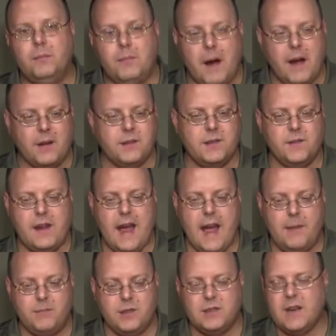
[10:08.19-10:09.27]
bottles of
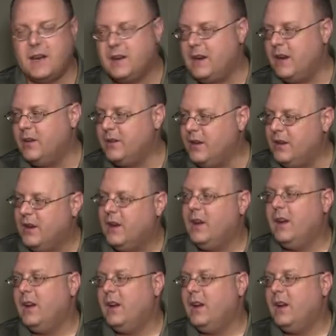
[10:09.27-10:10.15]
cab, just like you know the